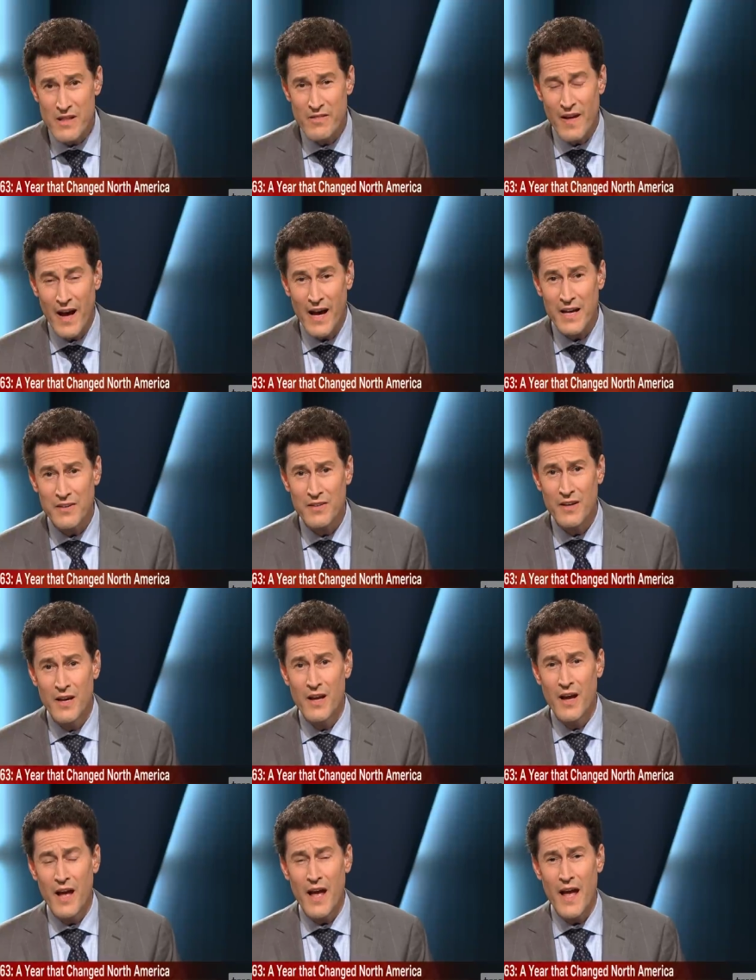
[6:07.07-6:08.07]
that,
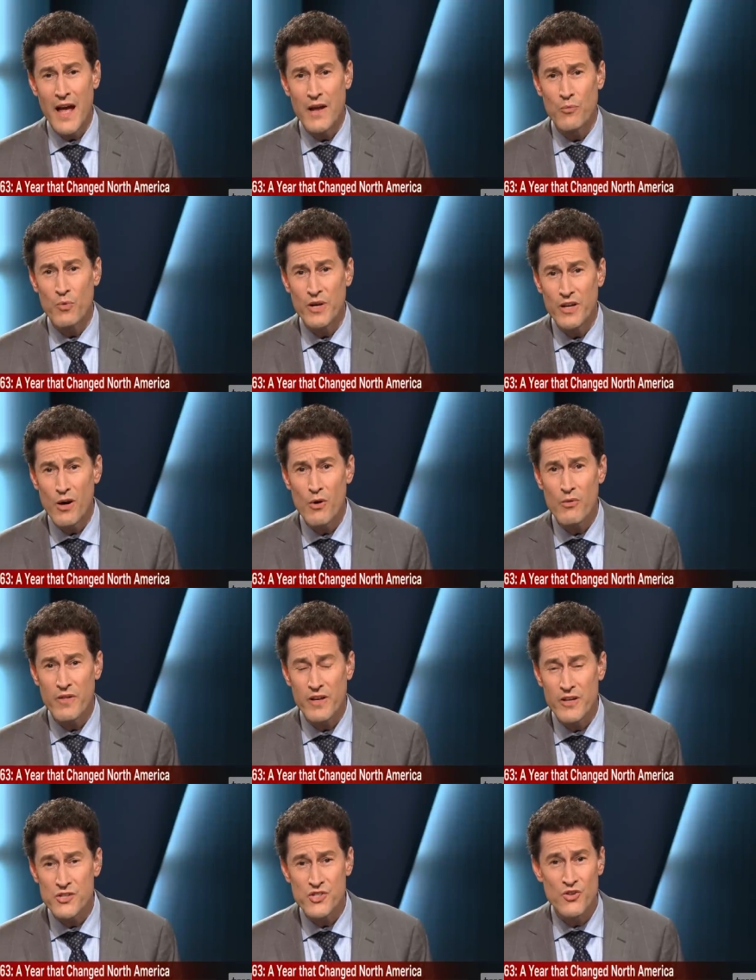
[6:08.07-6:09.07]
and we know
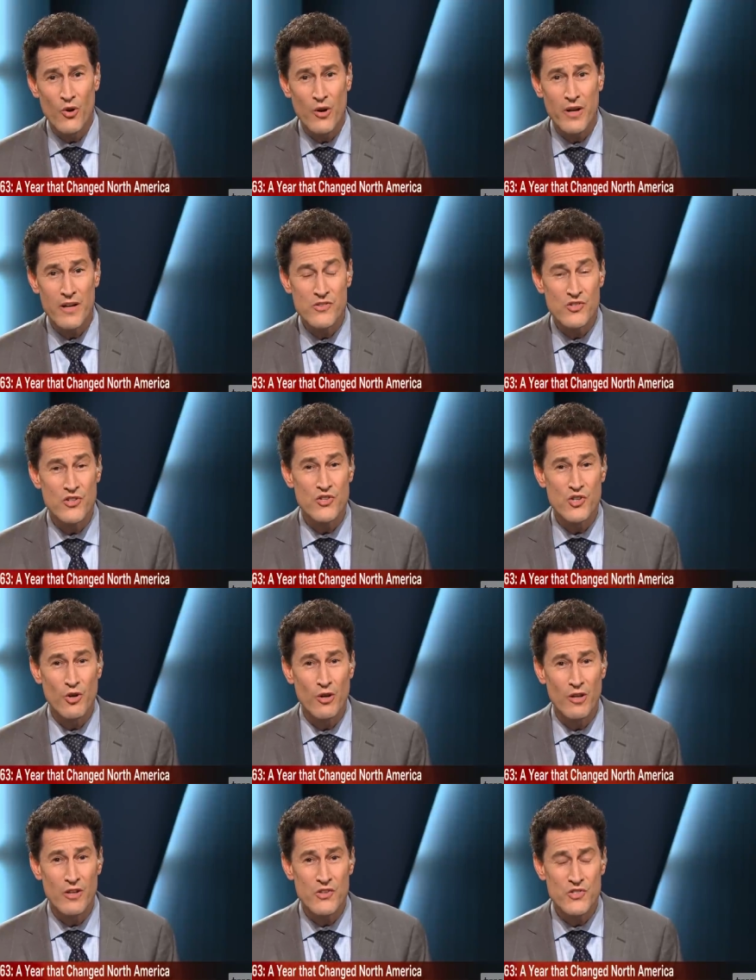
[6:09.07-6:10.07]
that historians and
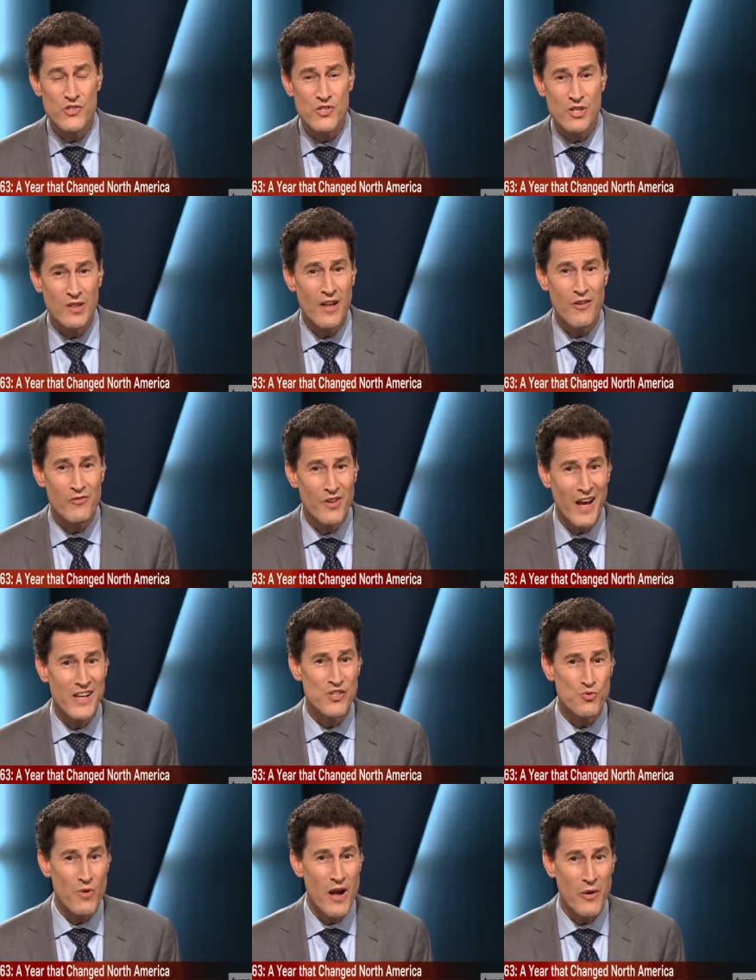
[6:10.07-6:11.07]
journalists love
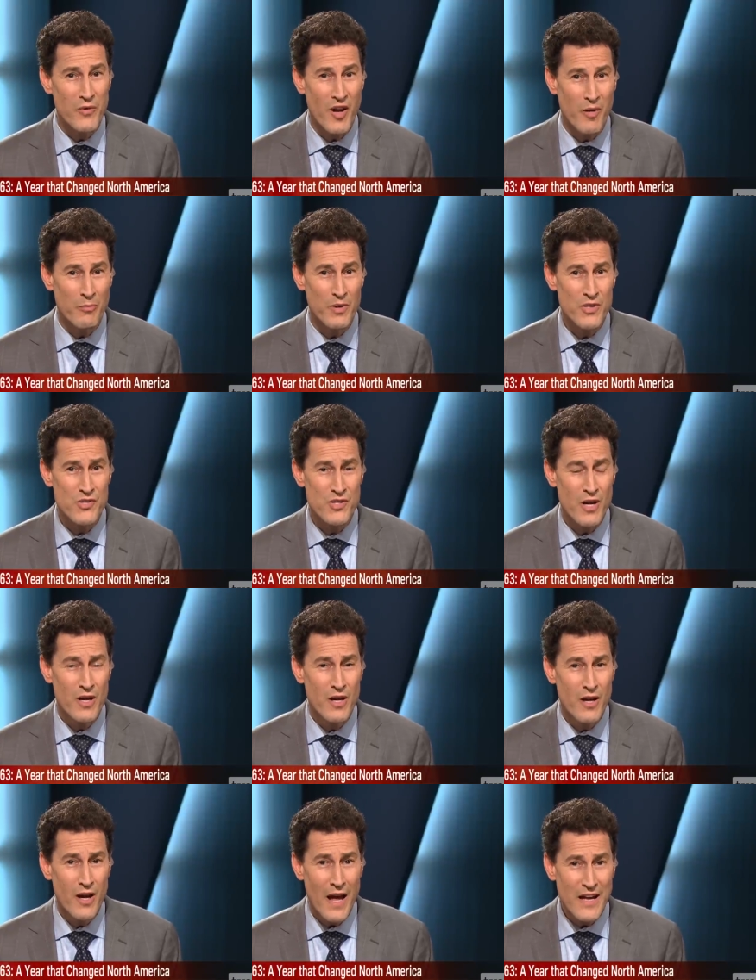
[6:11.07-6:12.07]
nice round numbers,
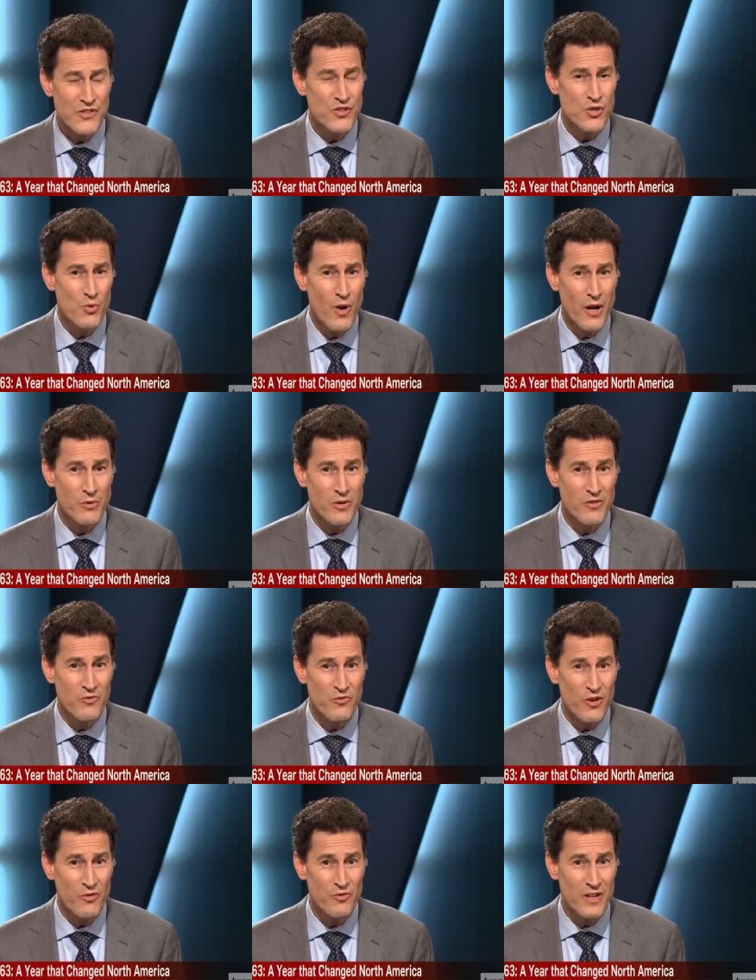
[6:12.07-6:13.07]
and two hundred
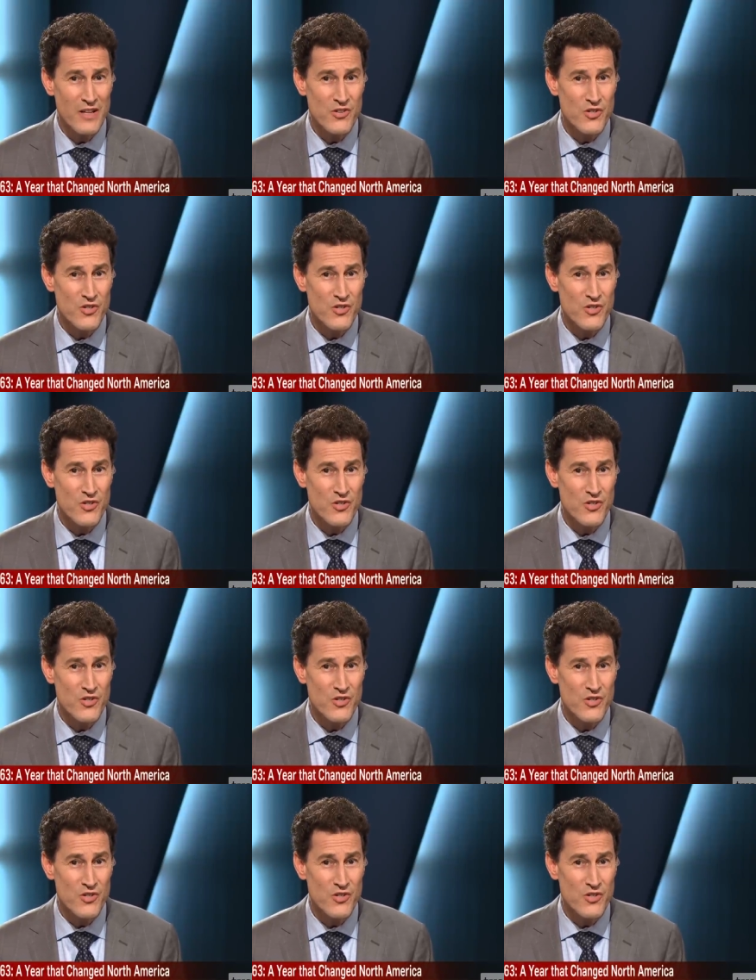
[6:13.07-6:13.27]
fifty yes.